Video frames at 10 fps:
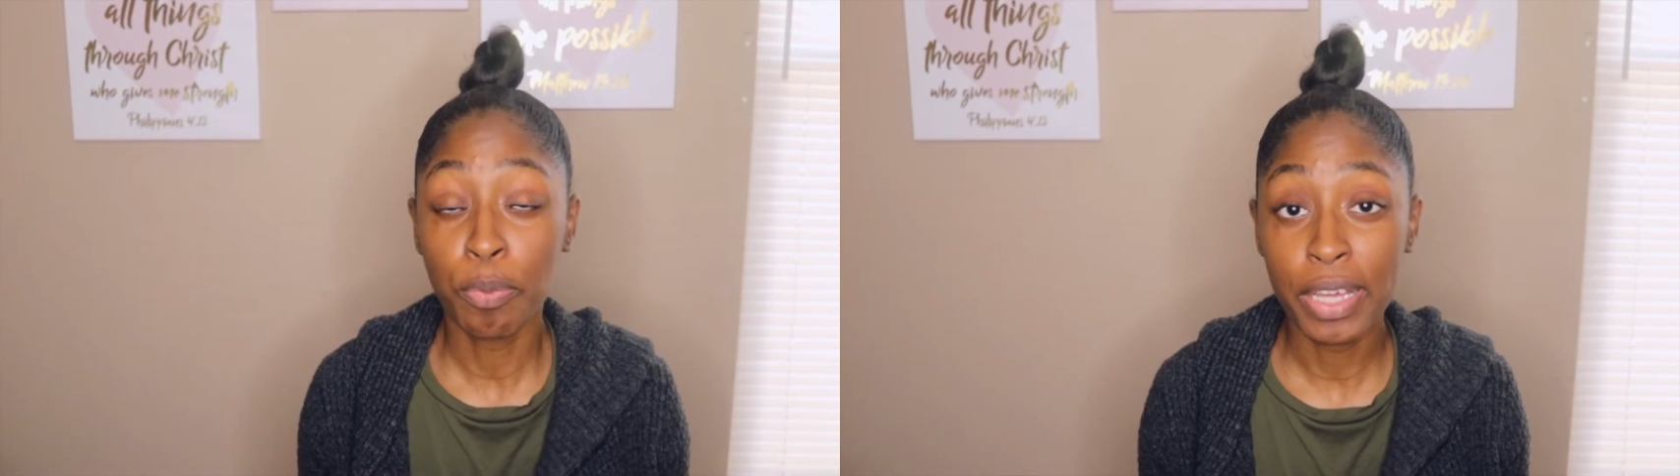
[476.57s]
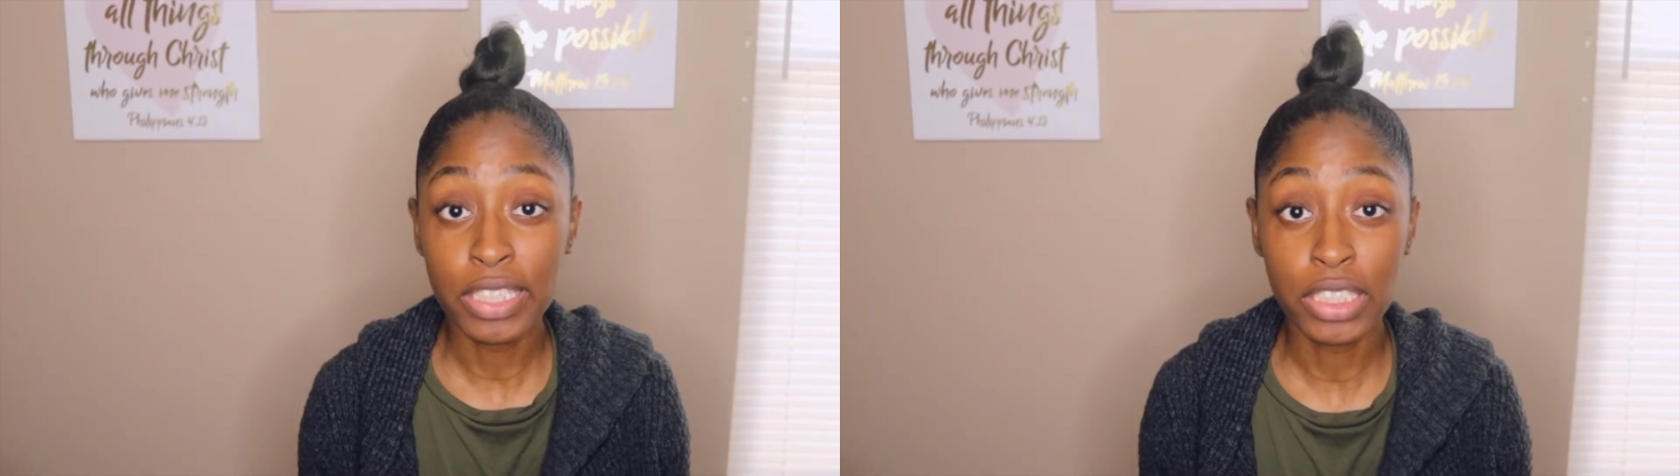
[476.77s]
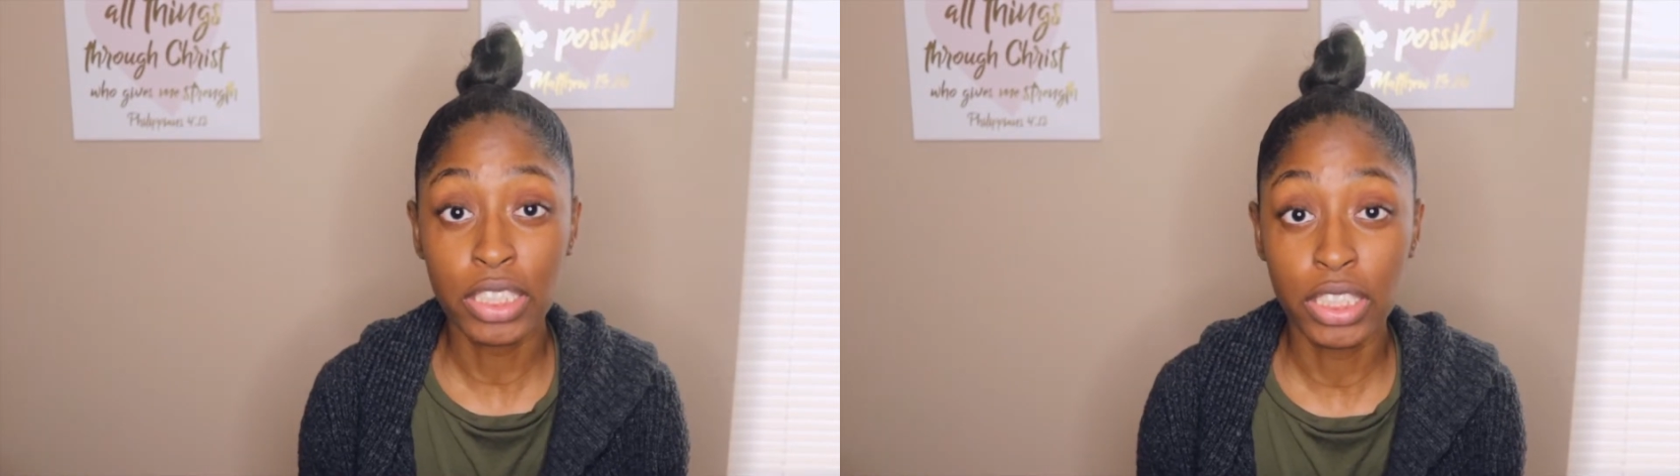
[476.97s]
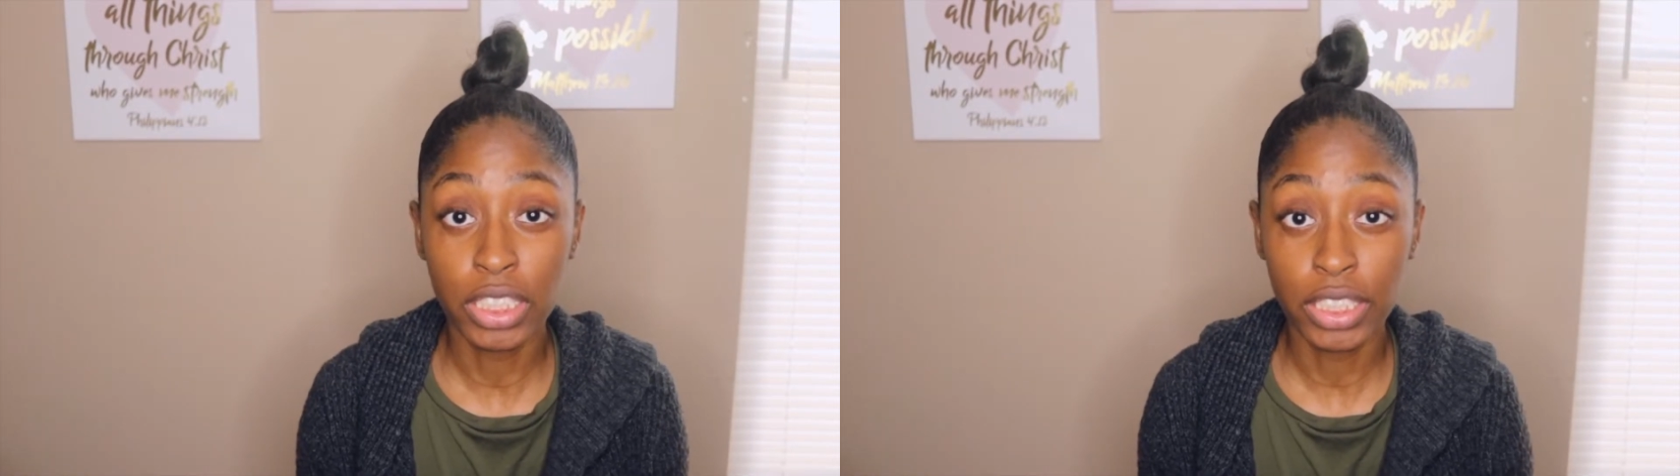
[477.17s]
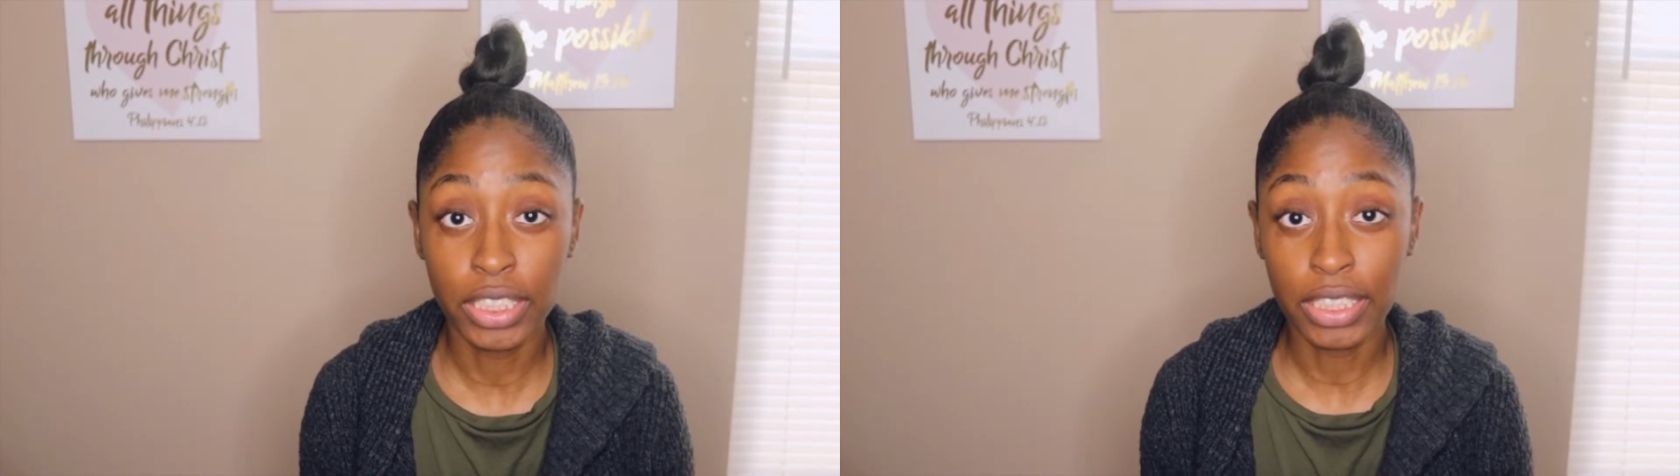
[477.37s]

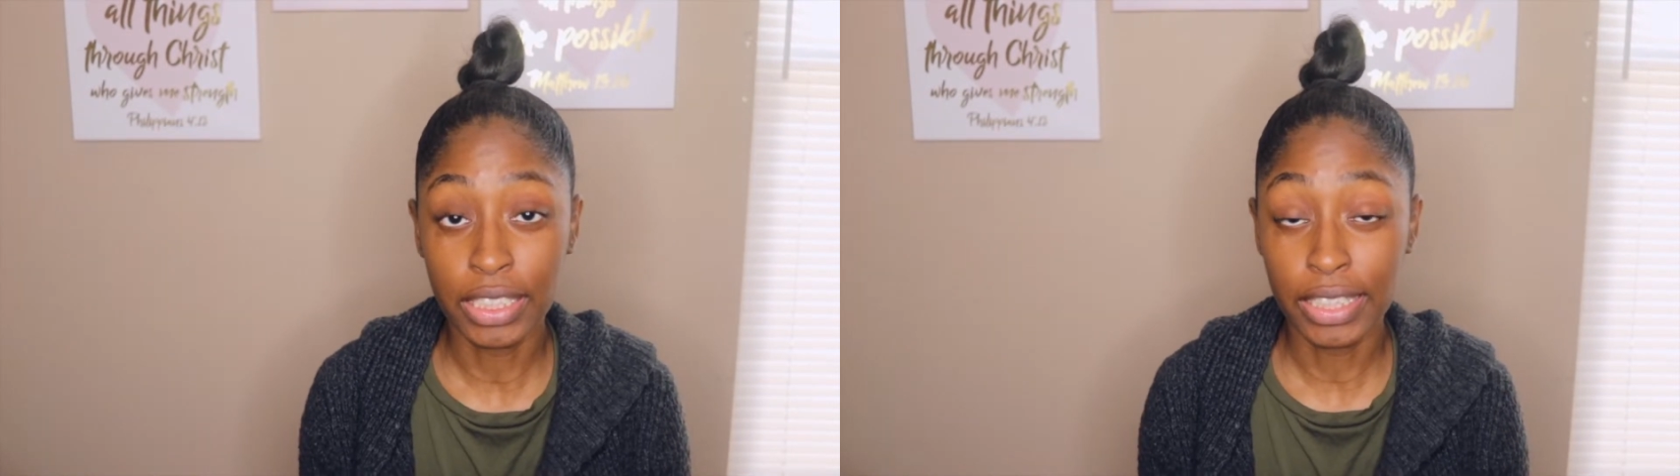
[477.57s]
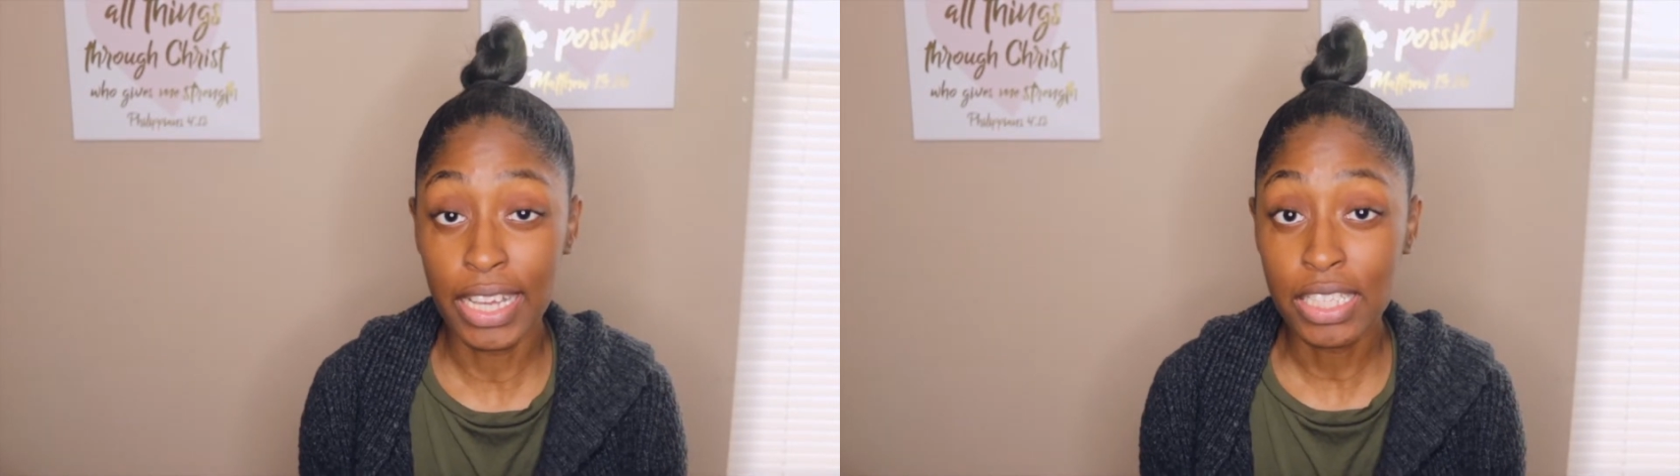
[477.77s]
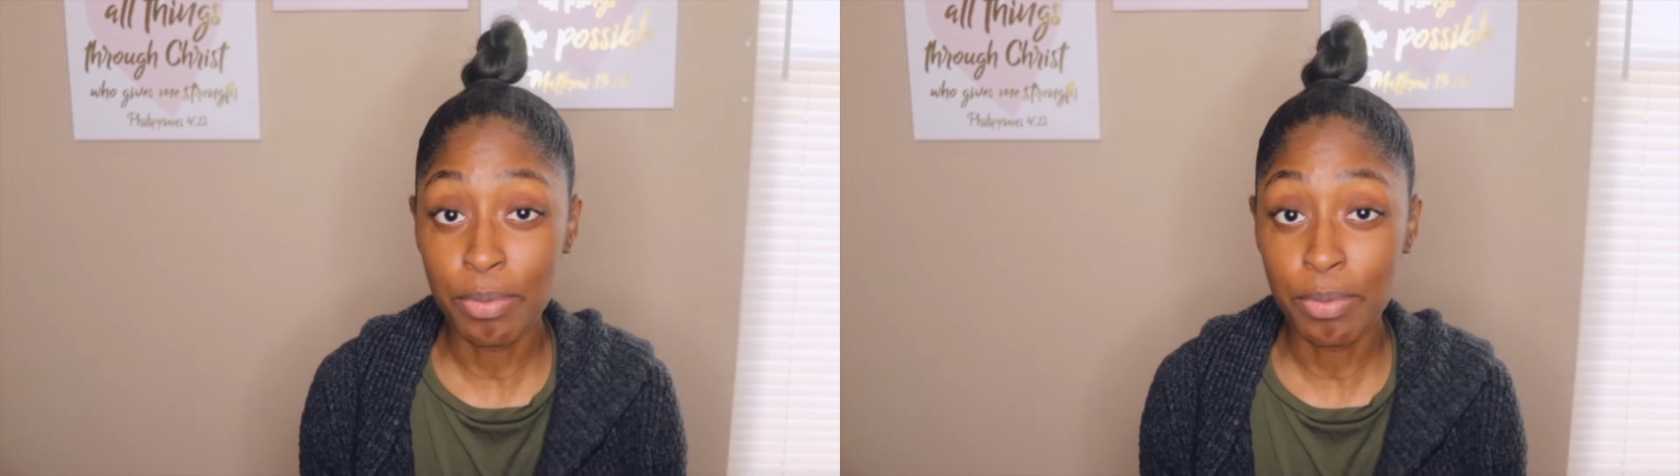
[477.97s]
basically, that's